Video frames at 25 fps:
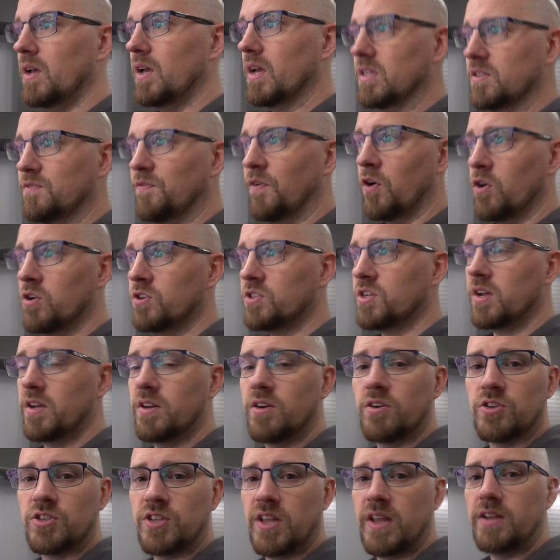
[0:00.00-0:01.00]
as far as I
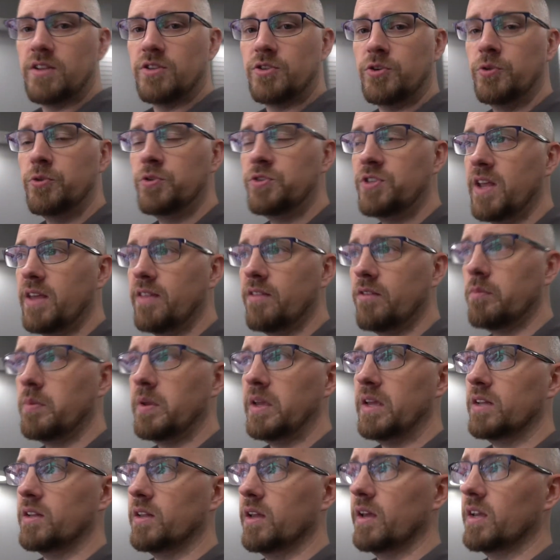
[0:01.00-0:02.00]
understand, Tuesday they'll
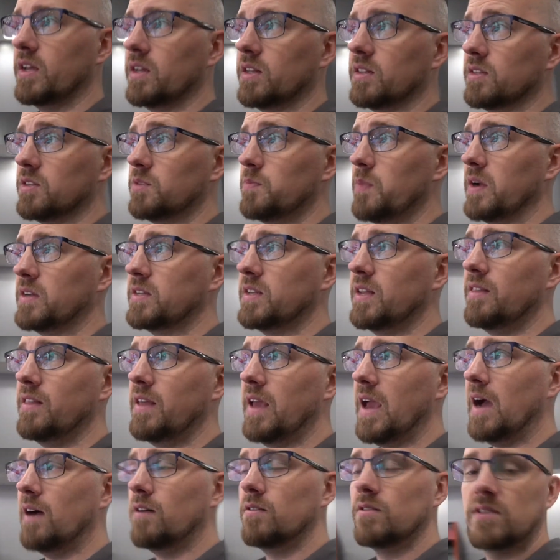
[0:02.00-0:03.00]
be inspecting
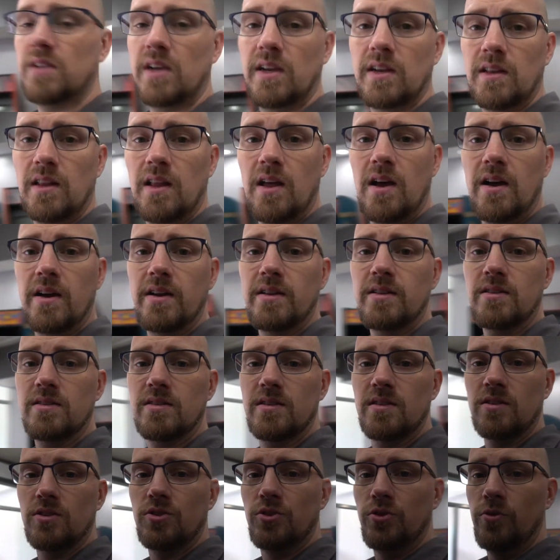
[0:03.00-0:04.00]
the outside
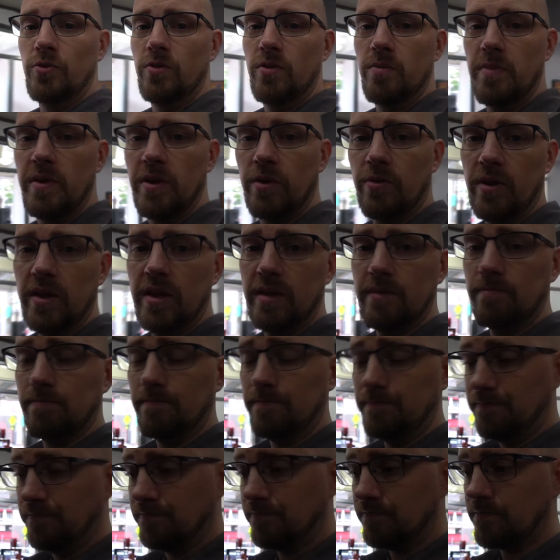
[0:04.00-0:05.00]
lines to the building,
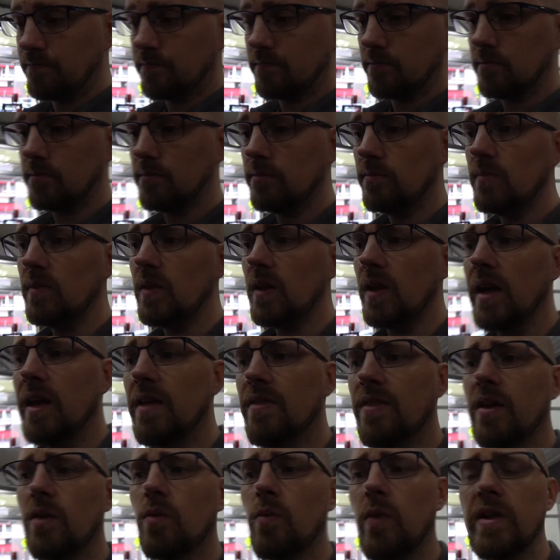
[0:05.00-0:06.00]

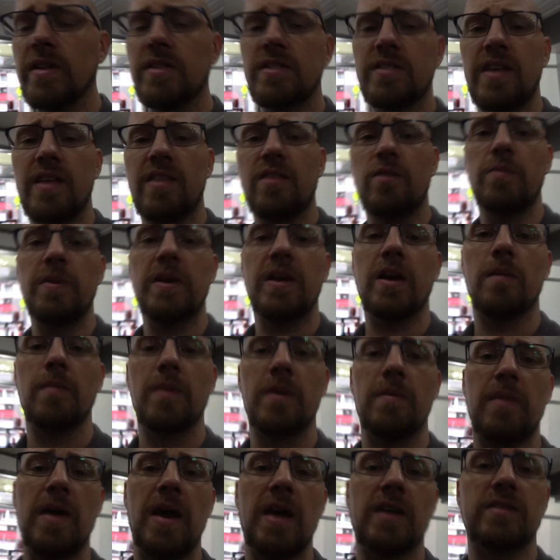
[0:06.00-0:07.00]
and then Wednesday they'll be
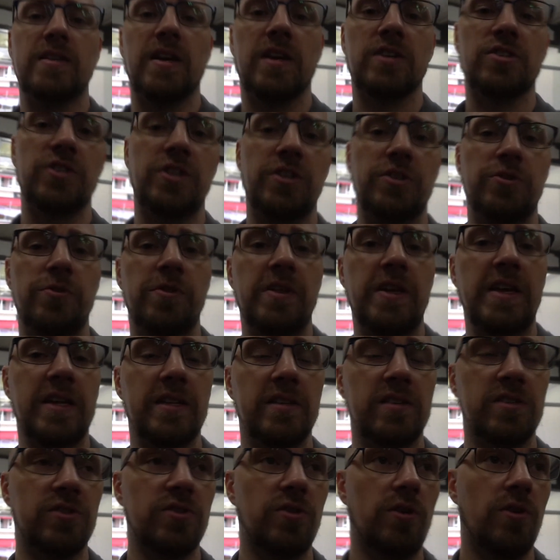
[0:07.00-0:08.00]
coming back to actually do the
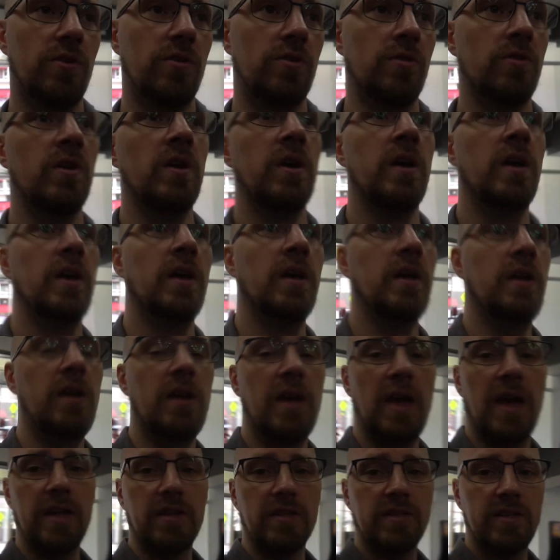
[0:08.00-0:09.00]
install
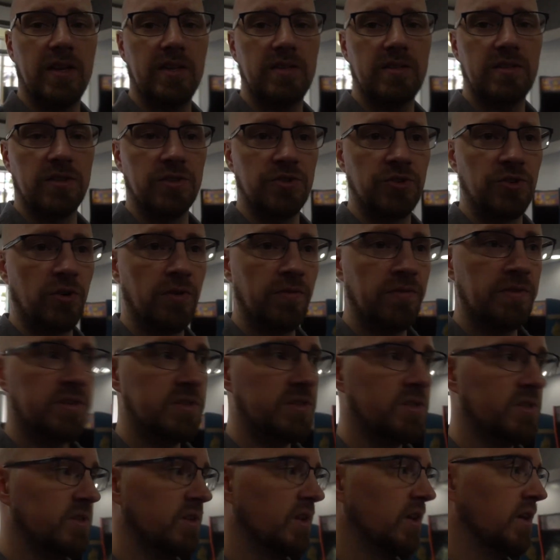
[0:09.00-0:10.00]
and test the
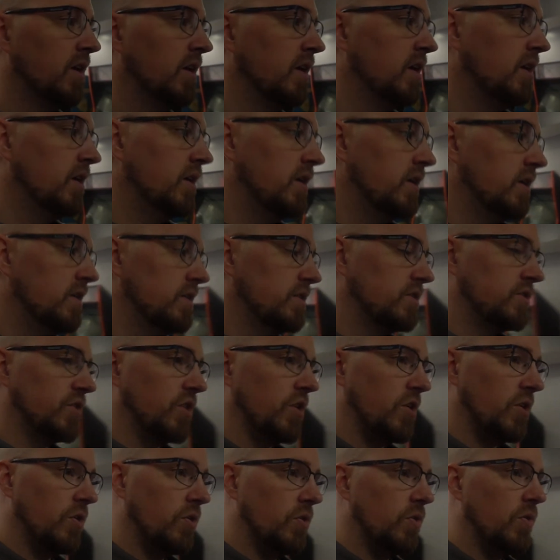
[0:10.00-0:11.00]
service.
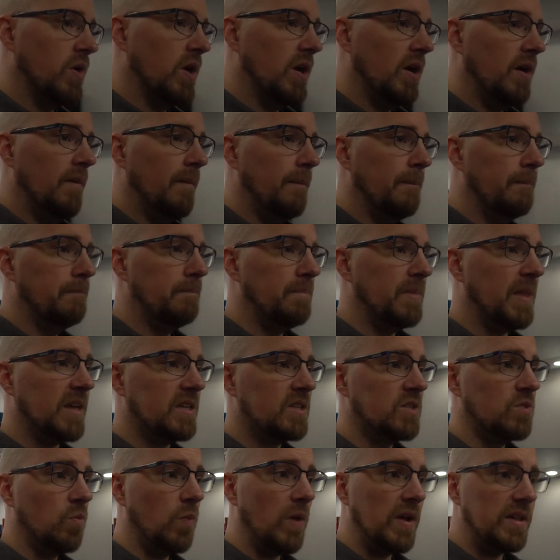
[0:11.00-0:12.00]
So
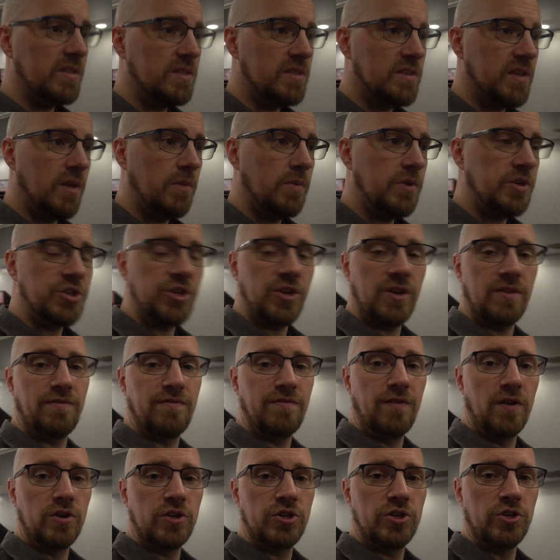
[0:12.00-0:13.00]
next Wednesday we should have
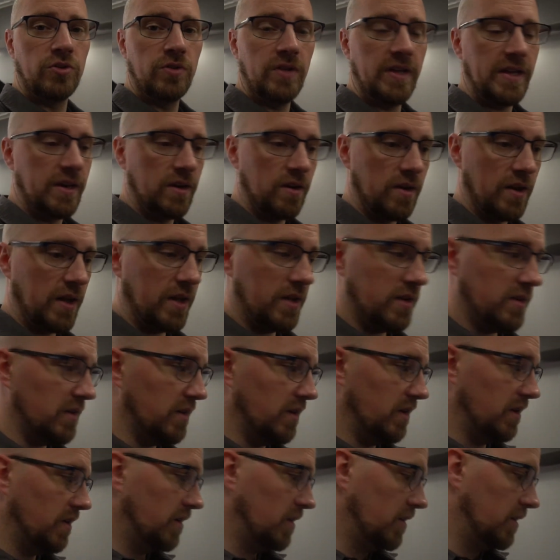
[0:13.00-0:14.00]
functional internet,